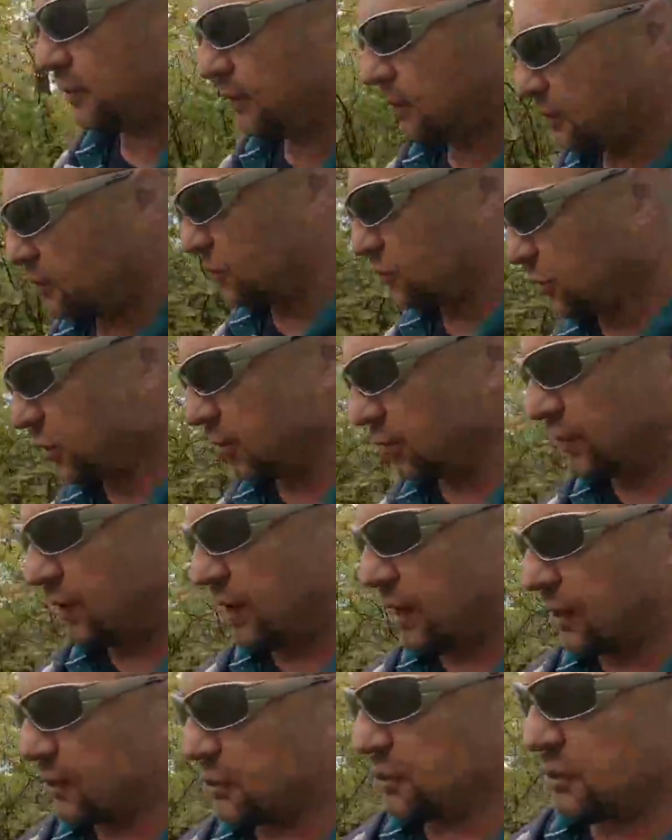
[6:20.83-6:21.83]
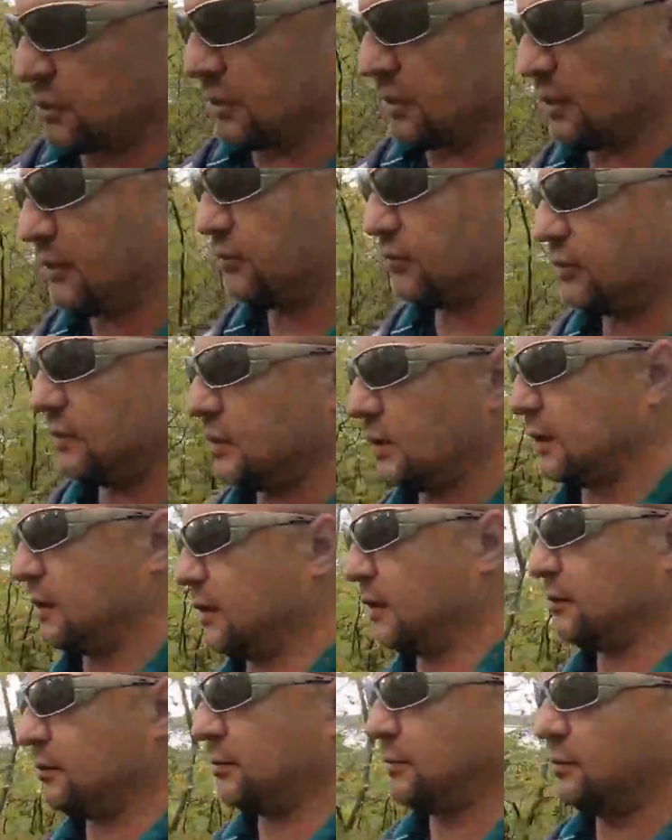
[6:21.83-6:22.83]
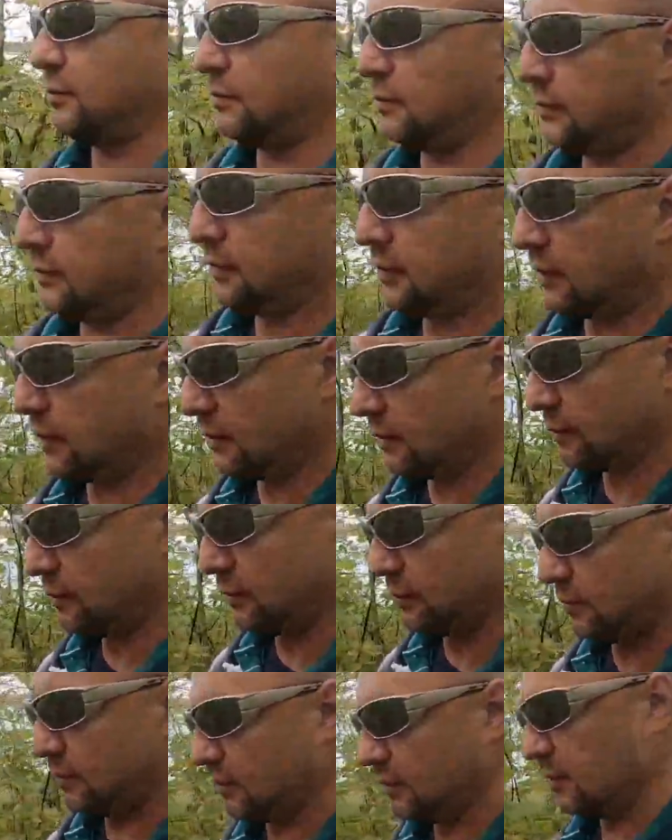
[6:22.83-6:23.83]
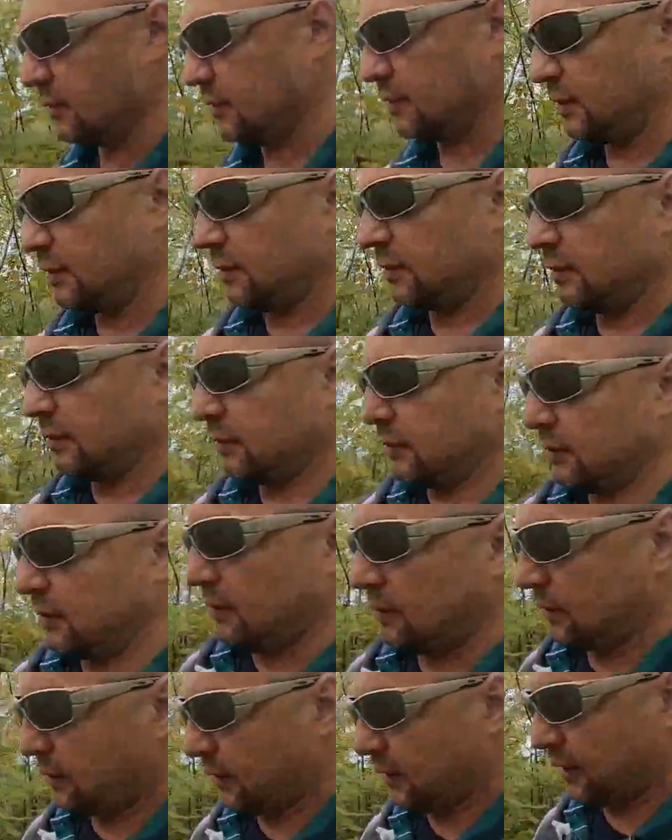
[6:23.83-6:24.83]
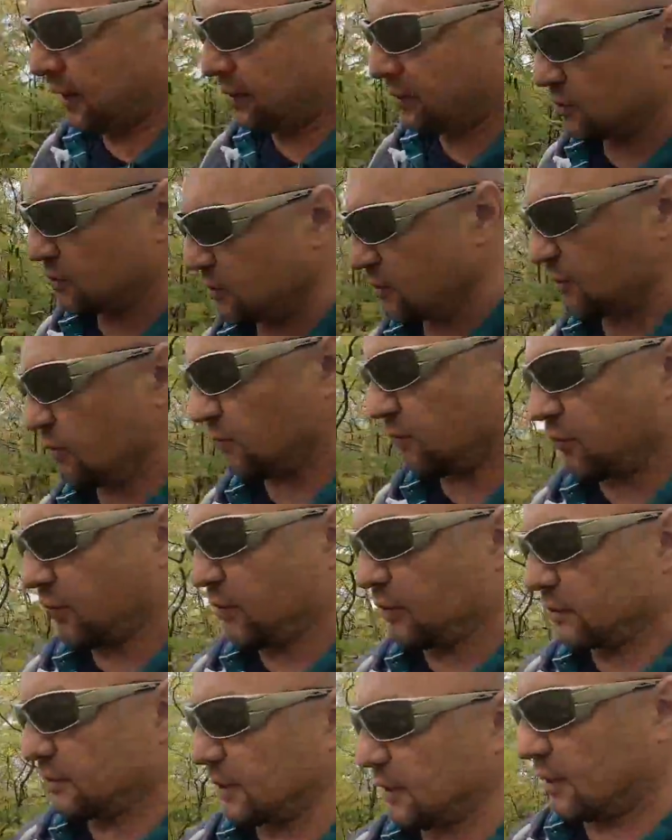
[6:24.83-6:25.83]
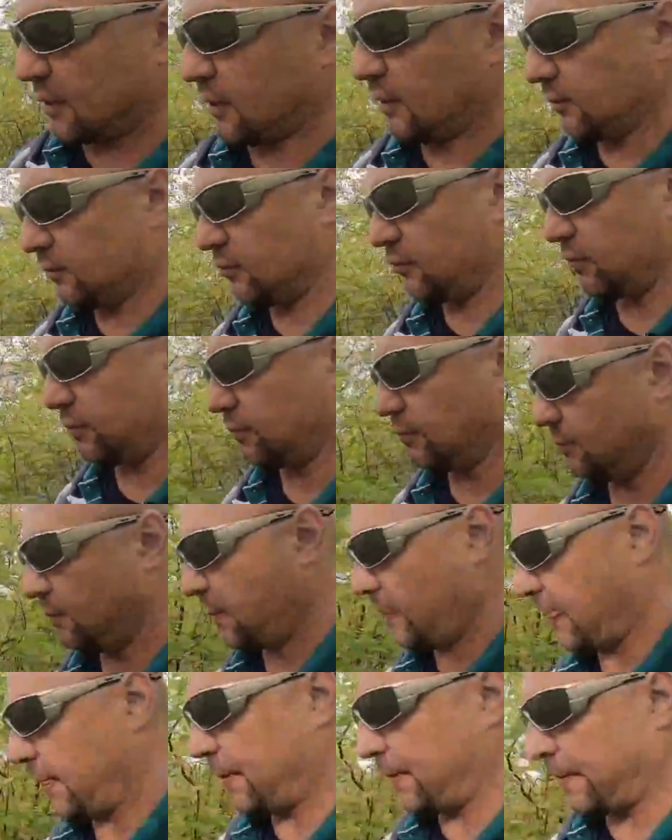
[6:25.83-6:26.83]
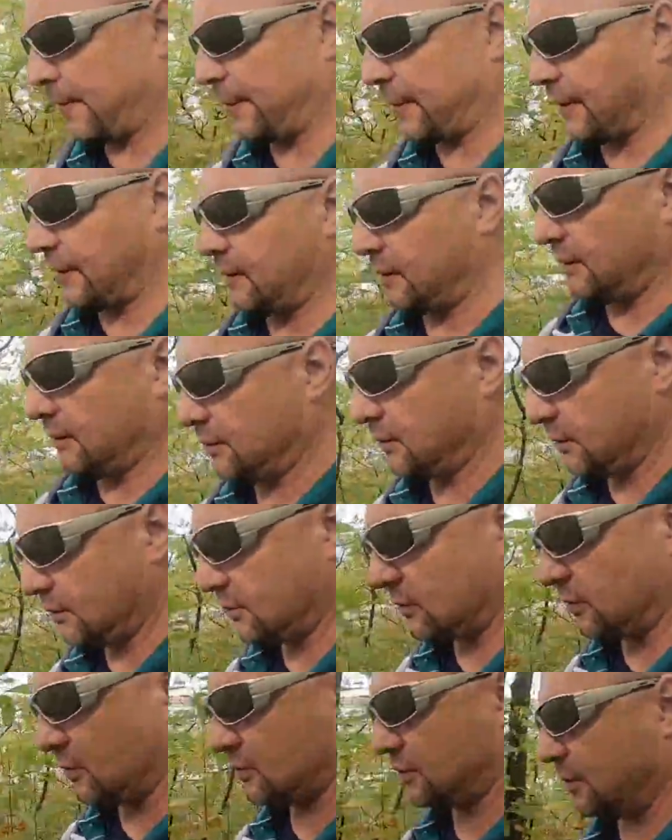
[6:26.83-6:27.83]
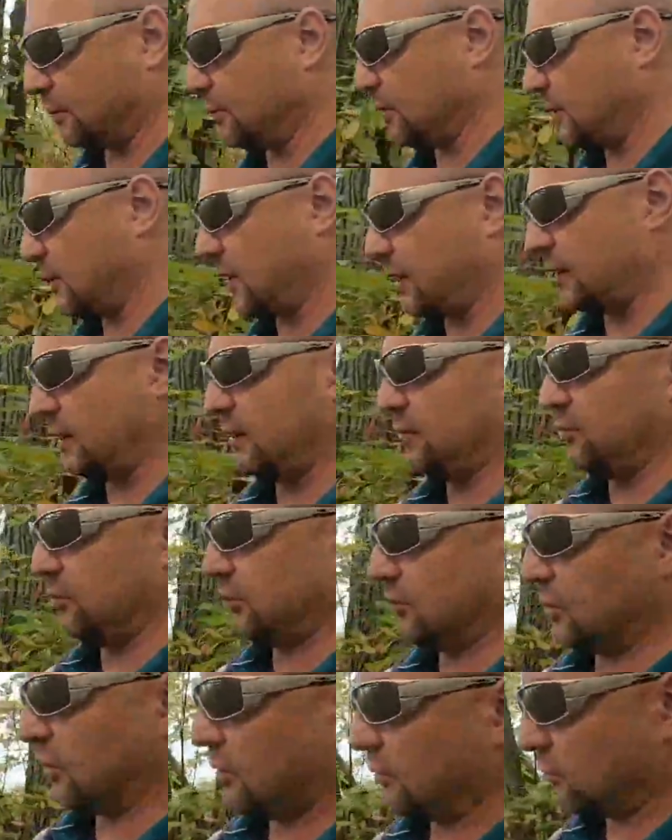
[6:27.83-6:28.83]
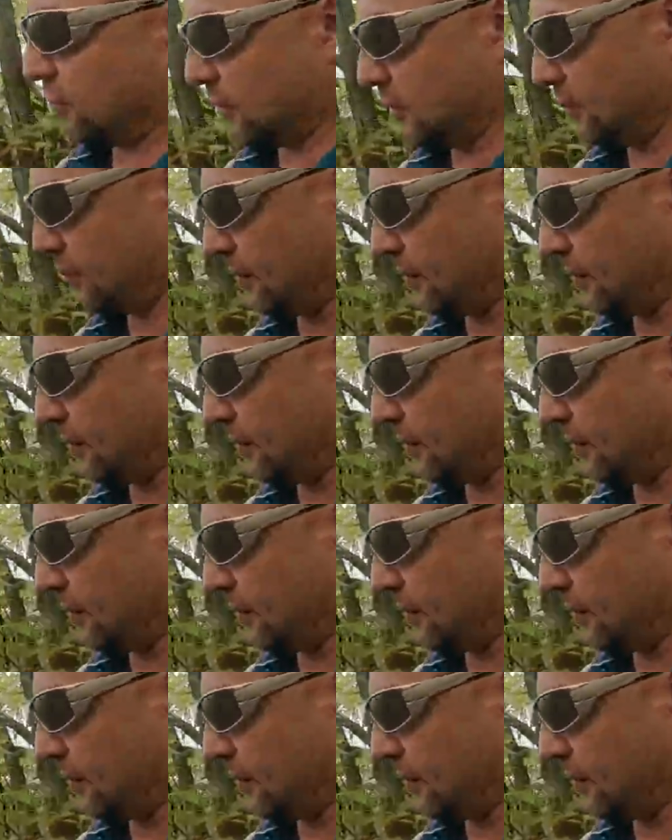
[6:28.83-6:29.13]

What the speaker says: strong reaction every time, then you got to ask yourself, where does that come from? And is there something that I need to resolve within